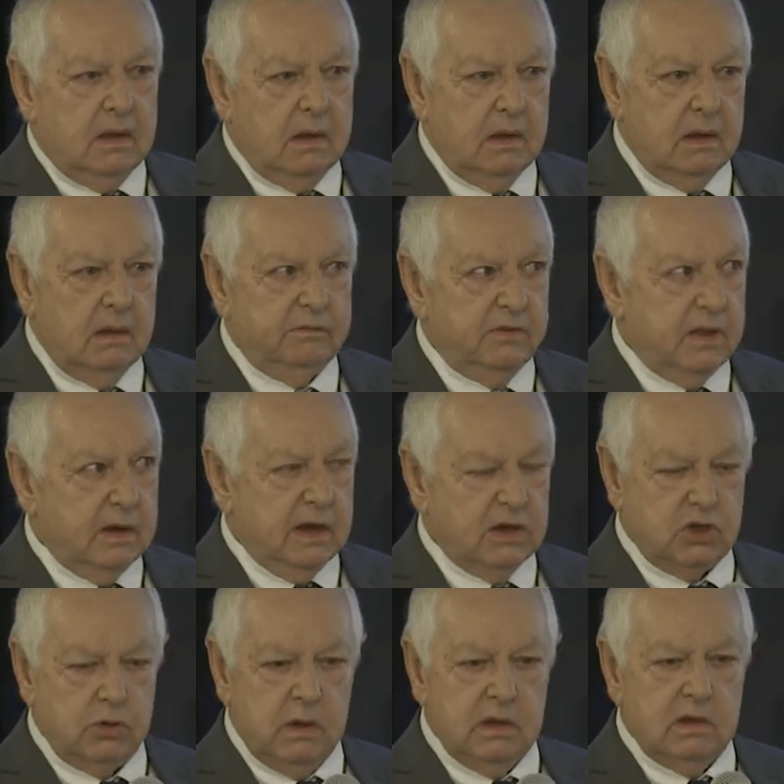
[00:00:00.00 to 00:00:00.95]
for the
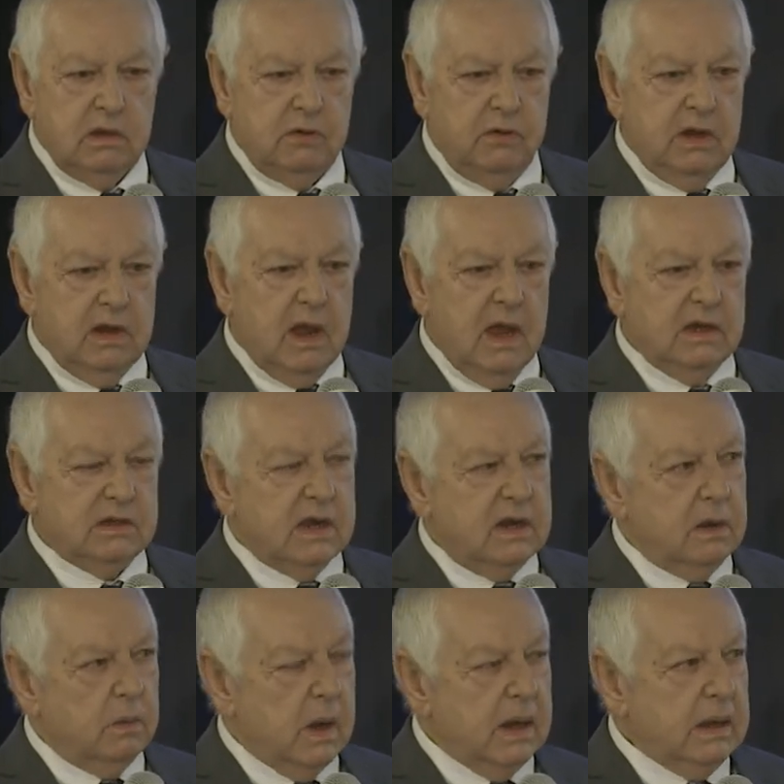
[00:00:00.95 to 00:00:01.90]
next 23 days
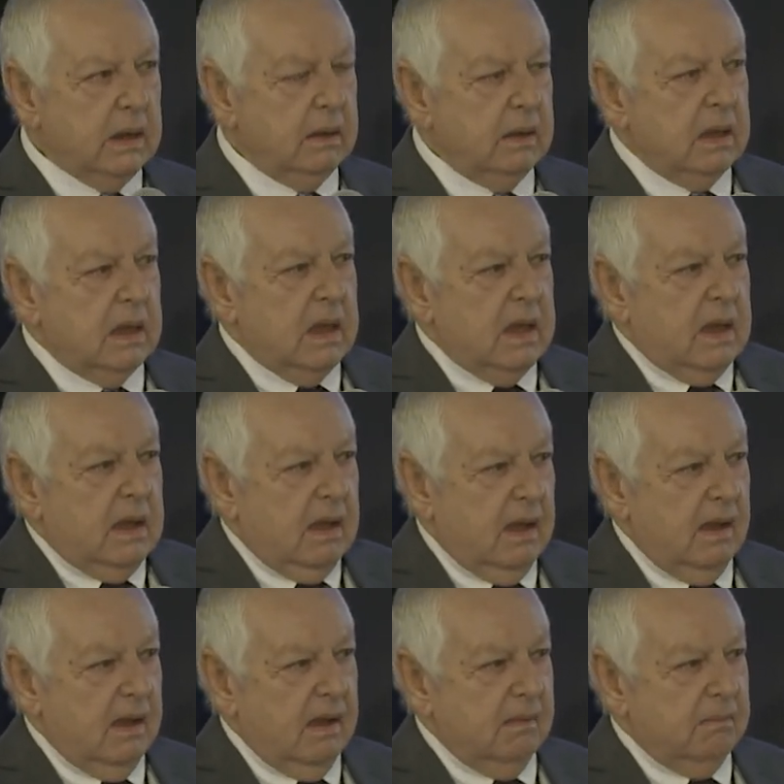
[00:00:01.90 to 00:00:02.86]
anyway.
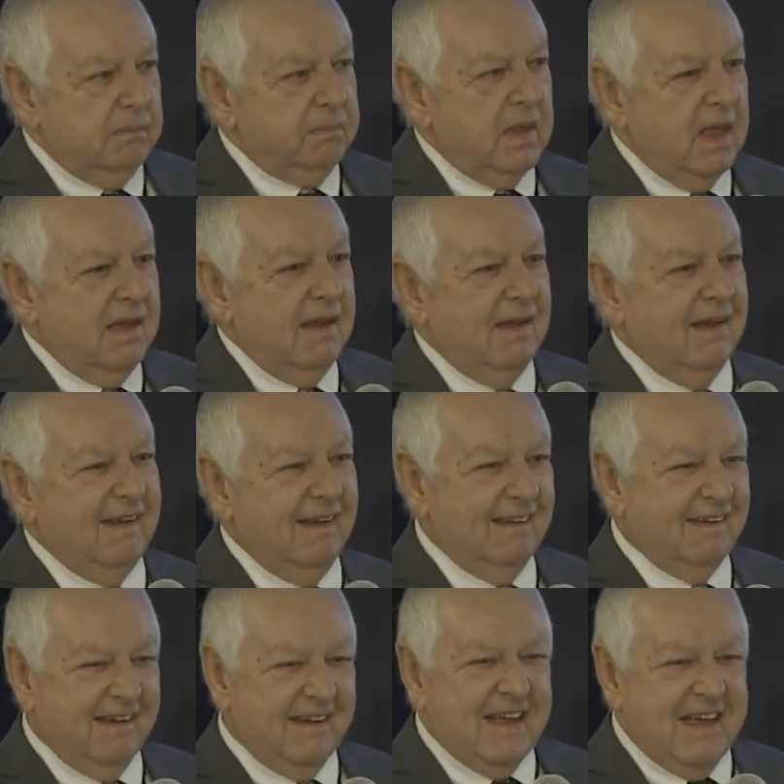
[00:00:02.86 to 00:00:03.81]
I
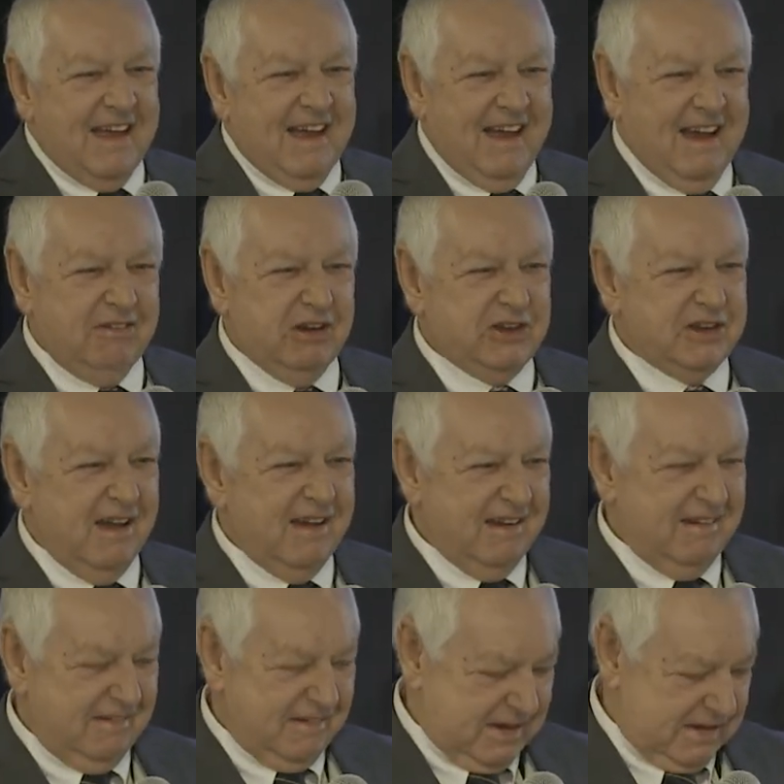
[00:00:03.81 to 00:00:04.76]

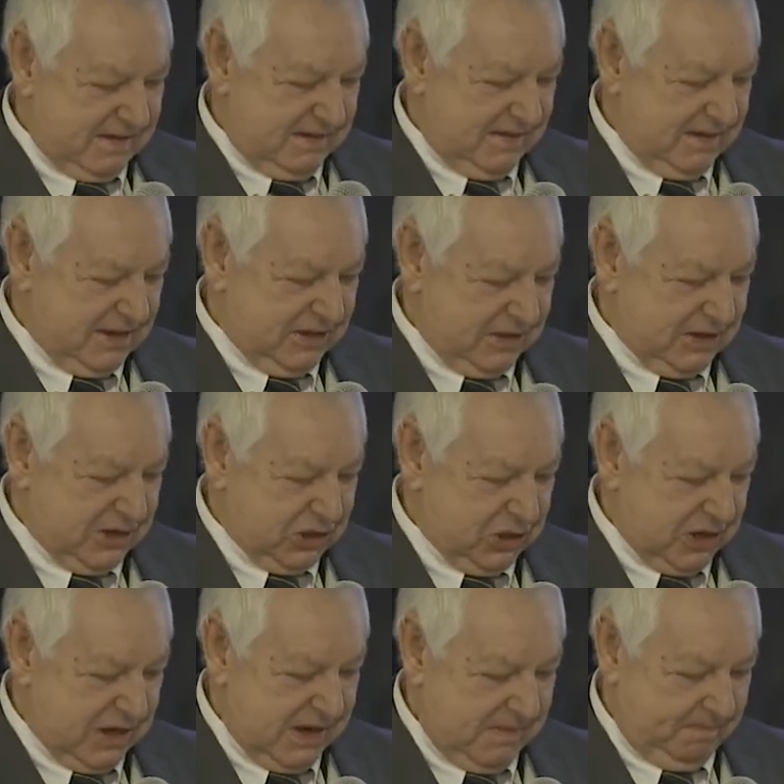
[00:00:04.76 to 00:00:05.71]
retire
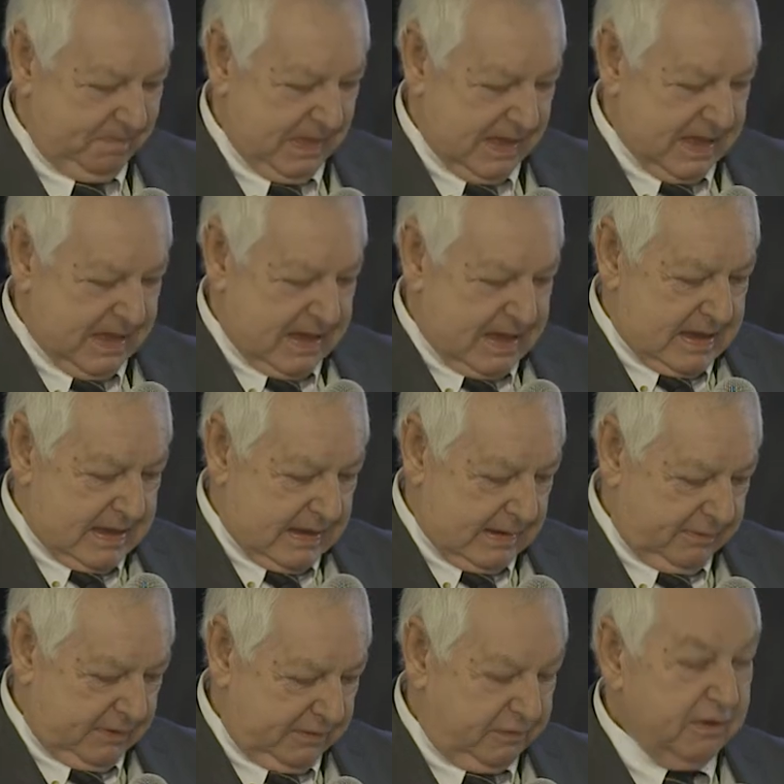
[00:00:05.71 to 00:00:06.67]
this year
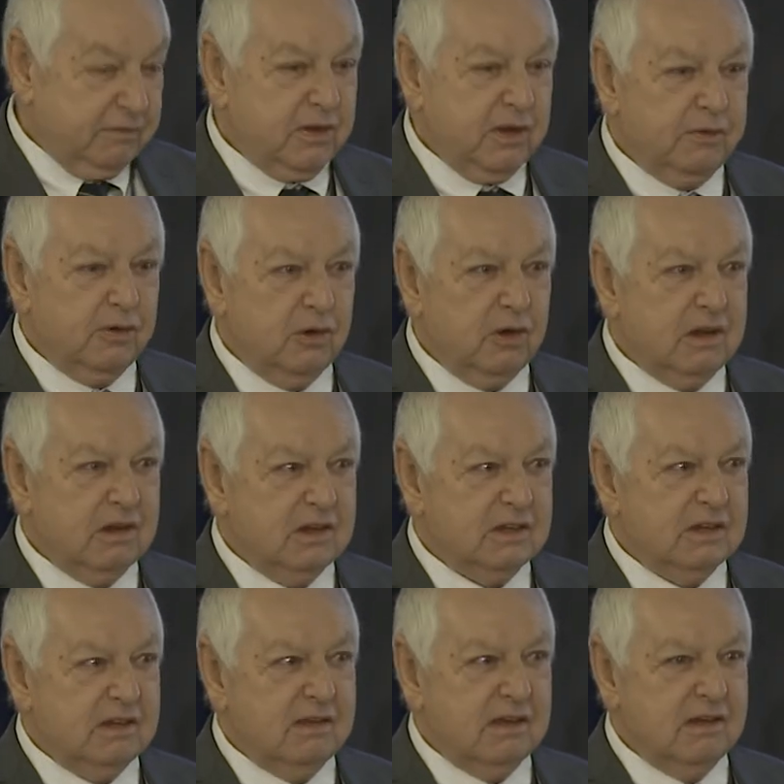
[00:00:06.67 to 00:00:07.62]
after 54
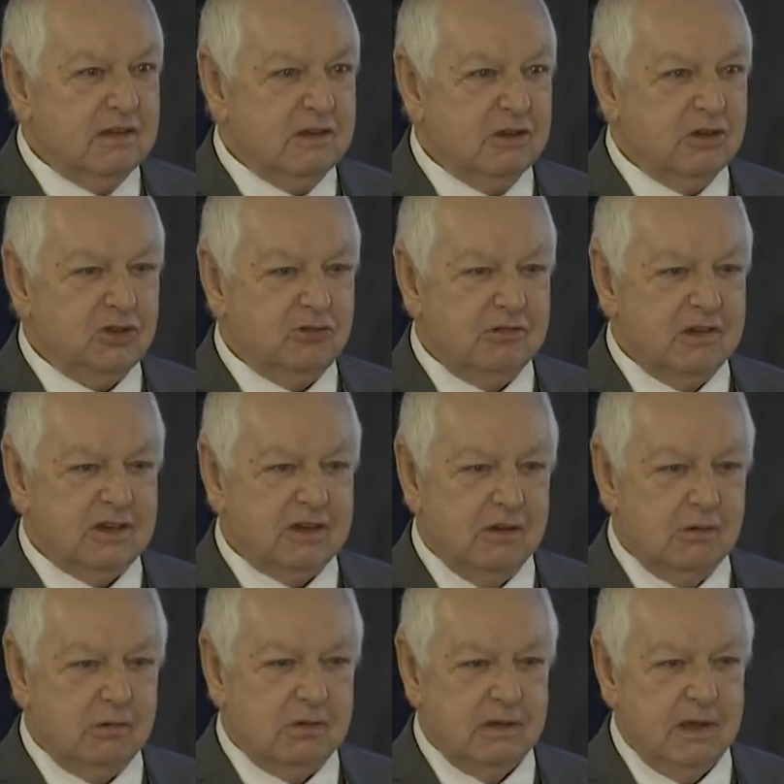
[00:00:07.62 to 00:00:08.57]
years in the industry,
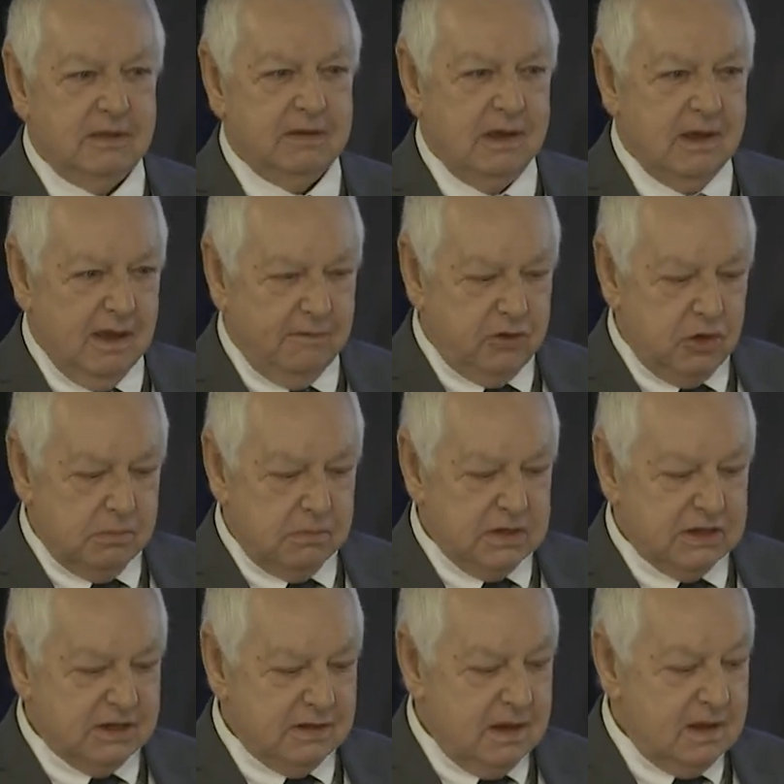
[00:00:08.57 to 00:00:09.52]
so I think I've done
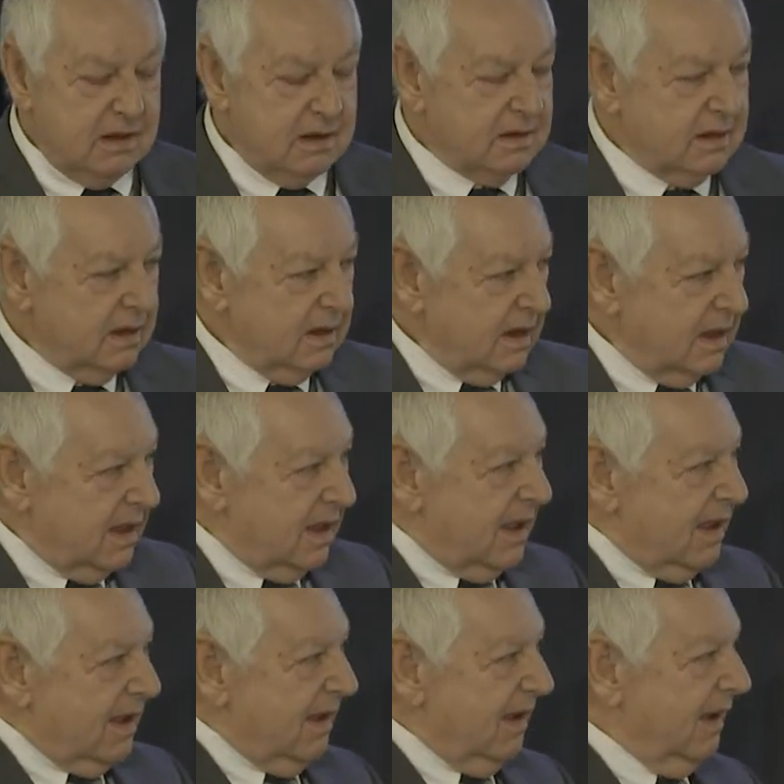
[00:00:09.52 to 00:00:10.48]
my stint.
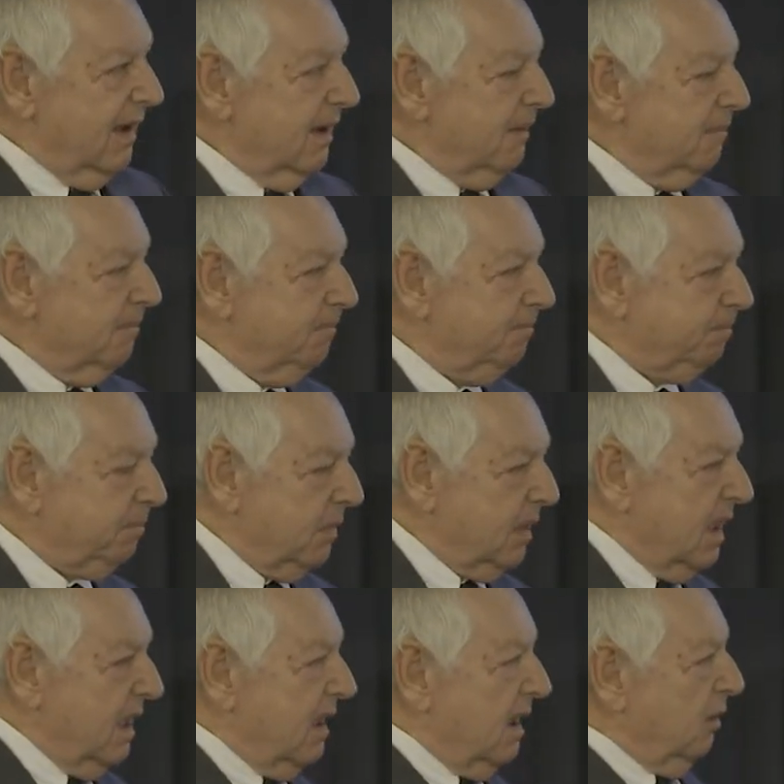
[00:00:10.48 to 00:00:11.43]
I
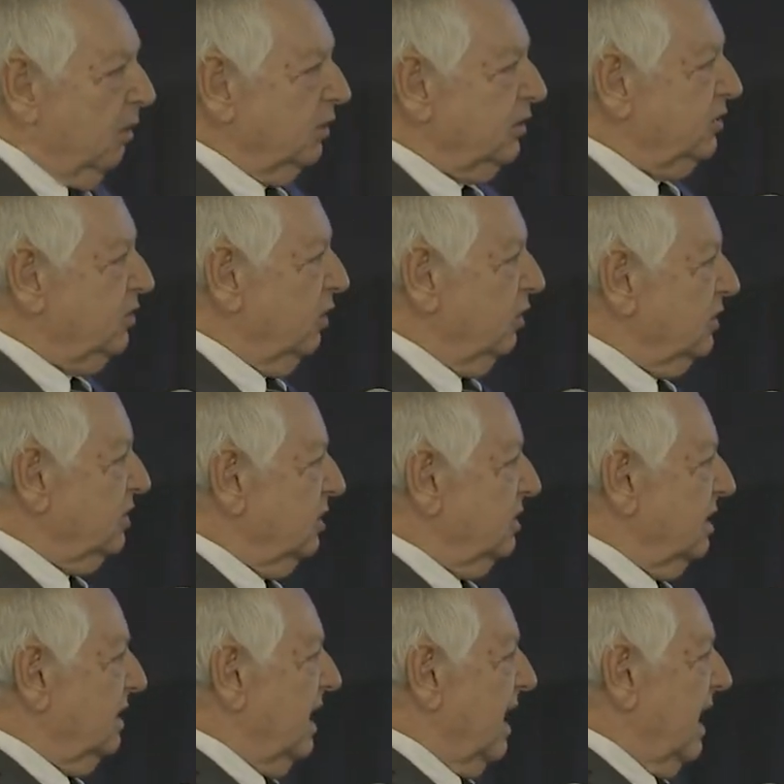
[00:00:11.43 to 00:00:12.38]
want to talk to you
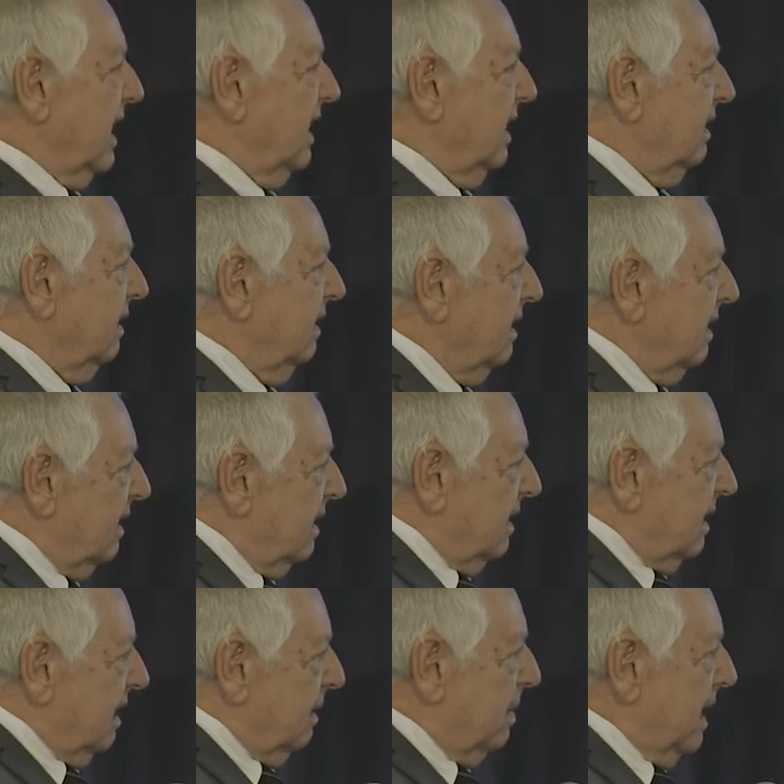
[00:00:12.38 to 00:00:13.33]
today
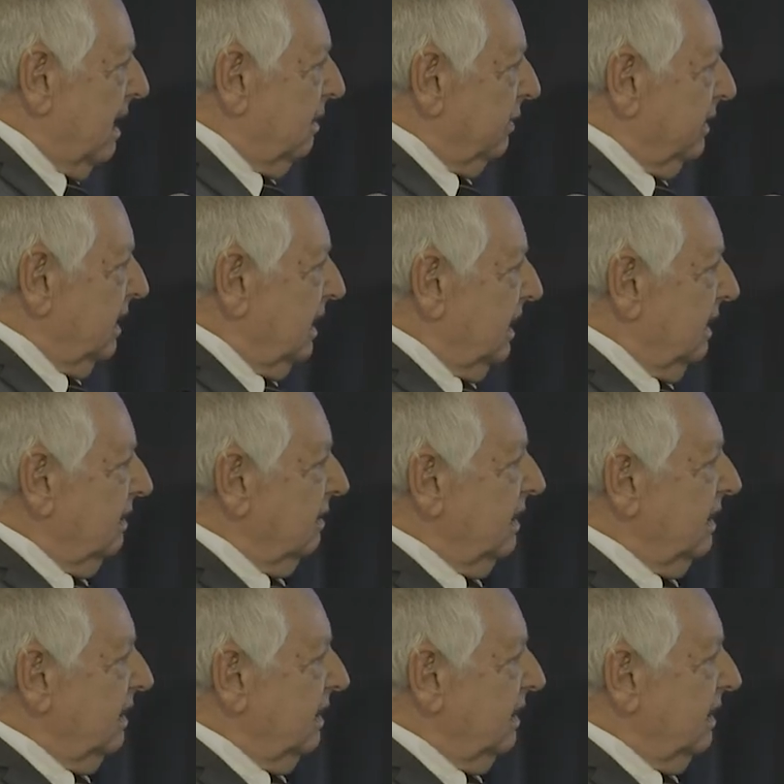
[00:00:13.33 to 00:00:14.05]
about the